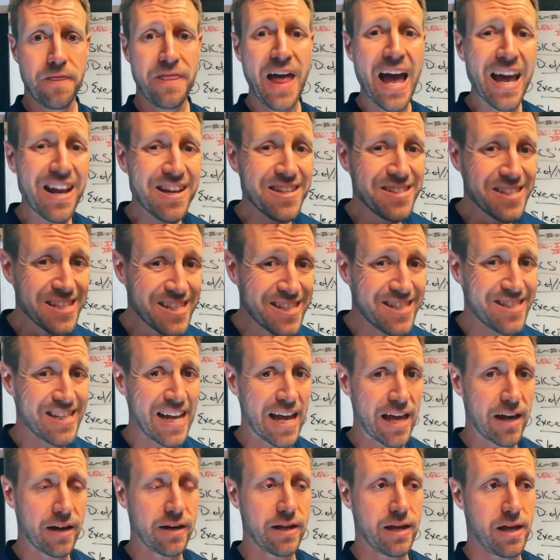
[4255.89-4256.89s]
That is
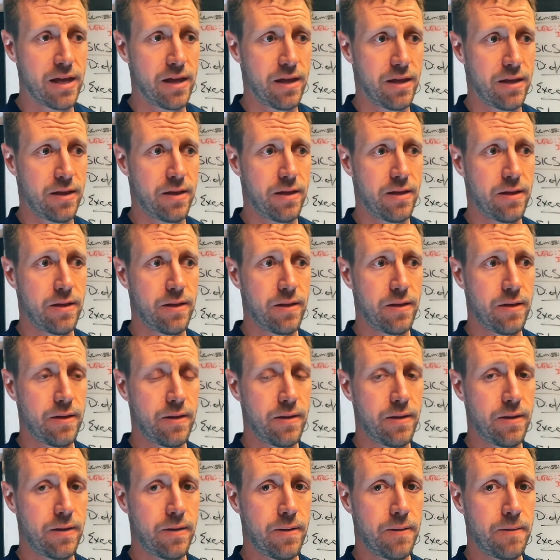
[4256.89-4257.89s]
insanity.
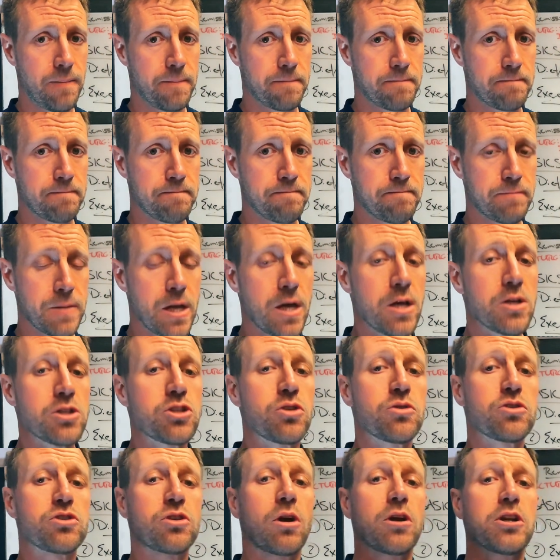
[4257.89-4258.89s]

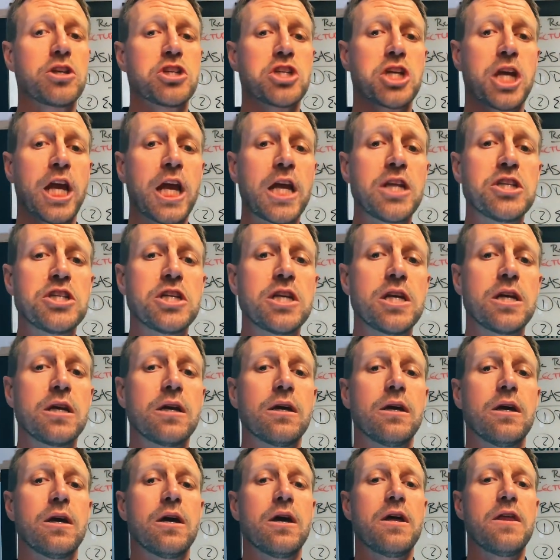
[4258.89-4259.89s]
So start
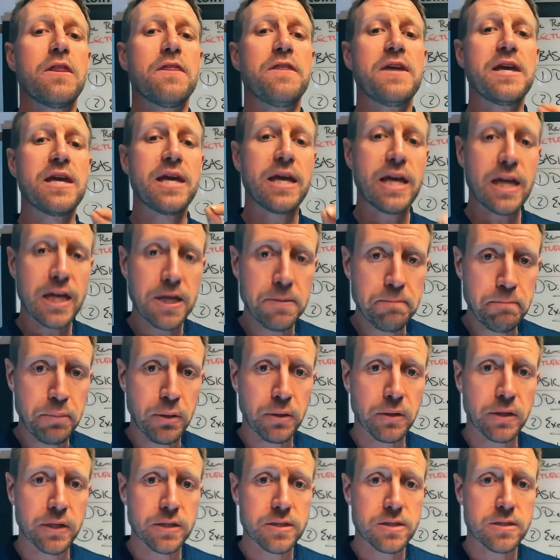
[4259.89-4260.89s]
changing the
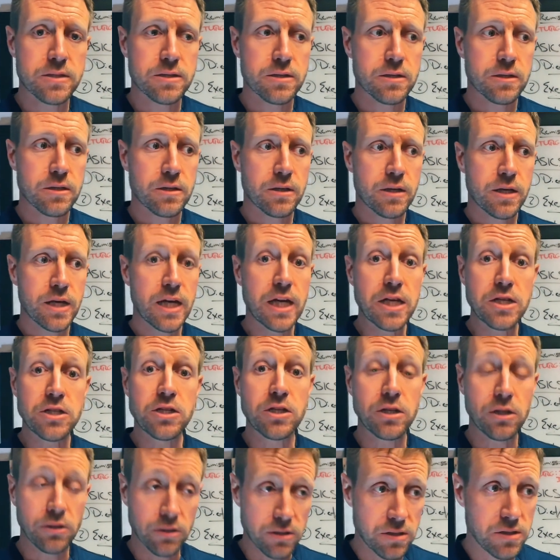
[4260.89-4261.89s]
inputs
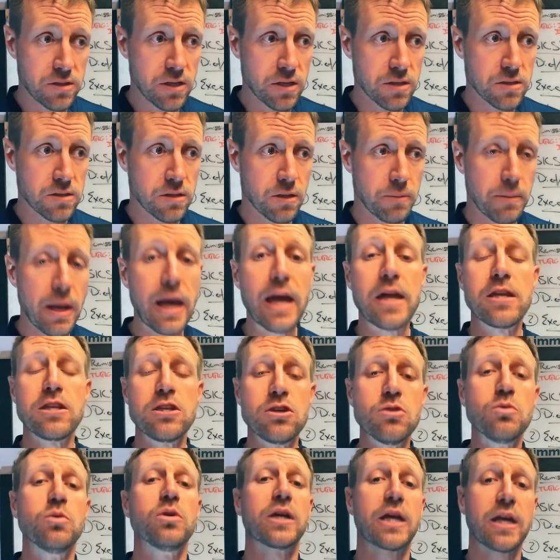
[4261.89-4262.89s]
into your system and
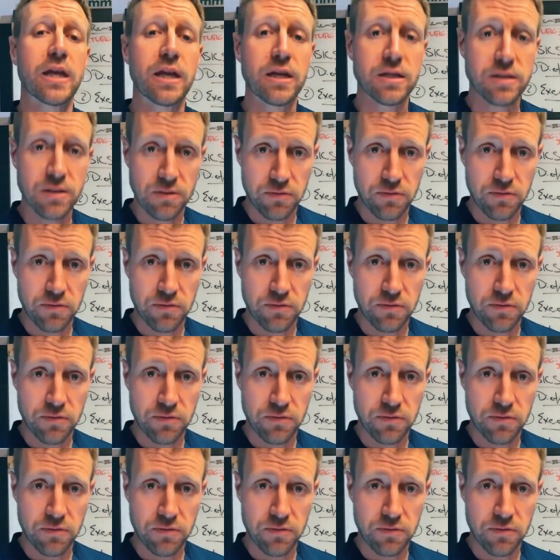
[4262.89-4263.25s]
you will get a